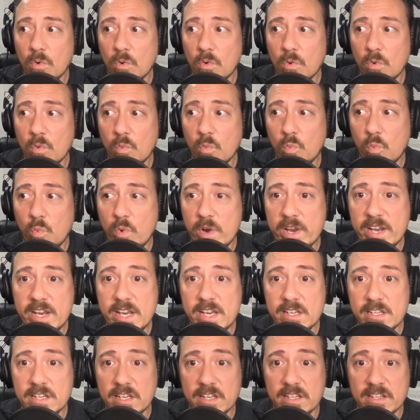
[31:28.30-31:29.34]
we
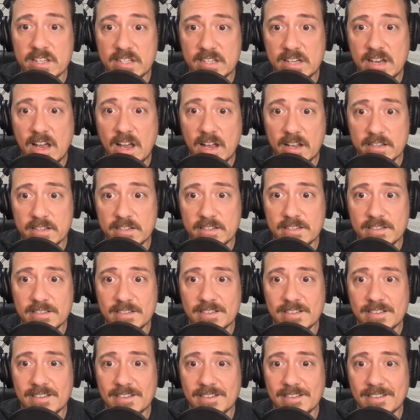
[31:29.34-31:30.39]
need to discuss
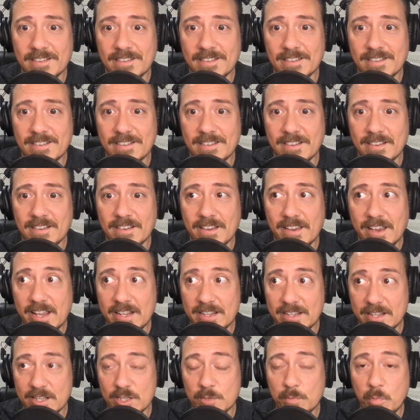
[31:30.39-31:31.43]

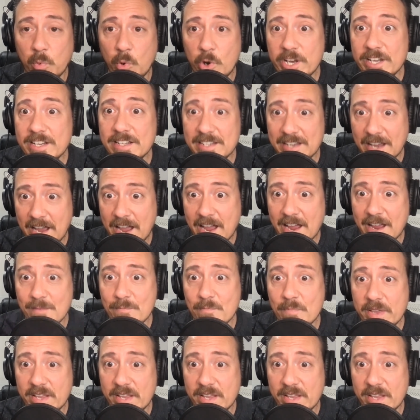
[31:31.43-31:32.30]
at this point in time,